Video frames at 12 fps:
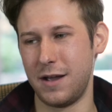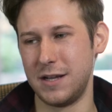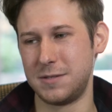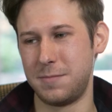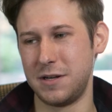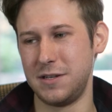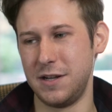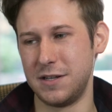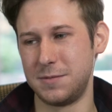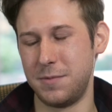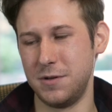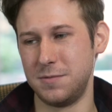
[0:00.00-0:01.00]
Especially, I
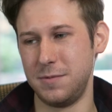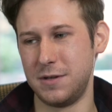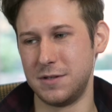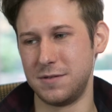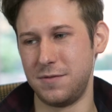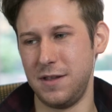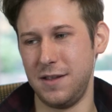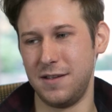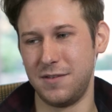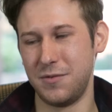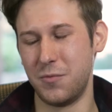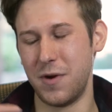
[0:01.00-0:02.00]
suppose, because of
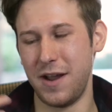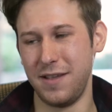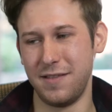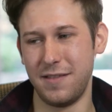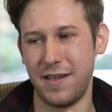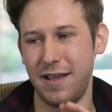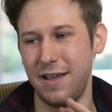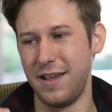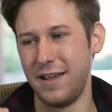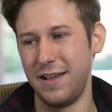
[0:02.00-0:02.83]
the way they're